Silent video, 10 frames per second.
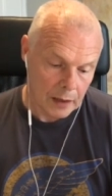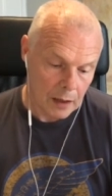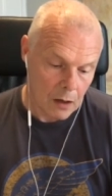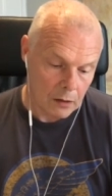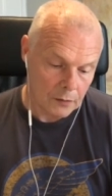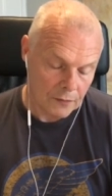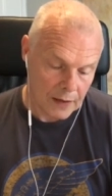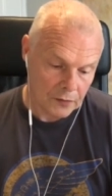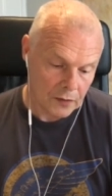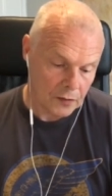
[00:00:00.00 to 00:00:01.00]
Carlos
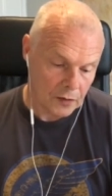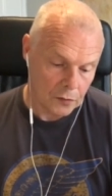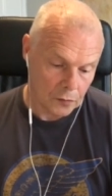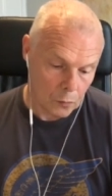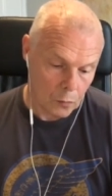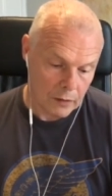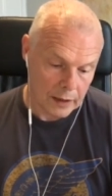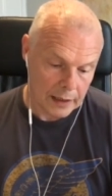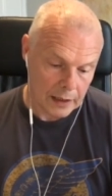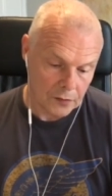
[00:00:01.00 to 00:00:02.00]
Vasquez's
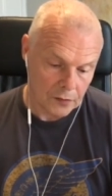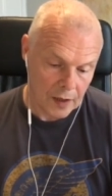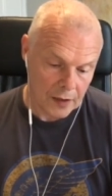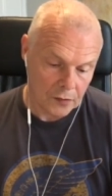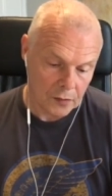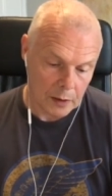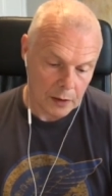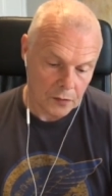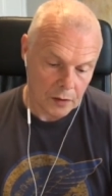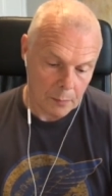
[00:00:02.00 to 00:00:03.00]
story is a
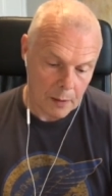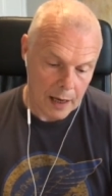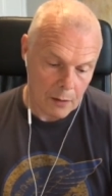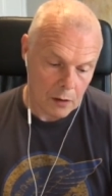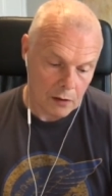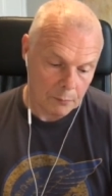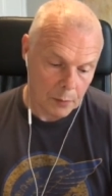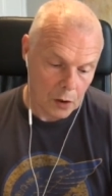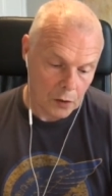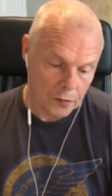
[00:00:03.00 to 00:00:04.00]
testament to the power of
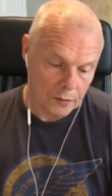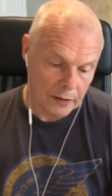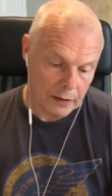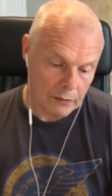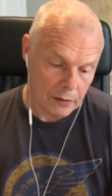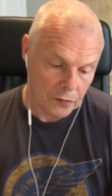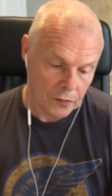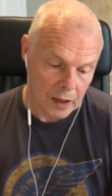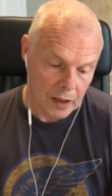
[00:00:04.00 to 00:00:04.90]
perseverance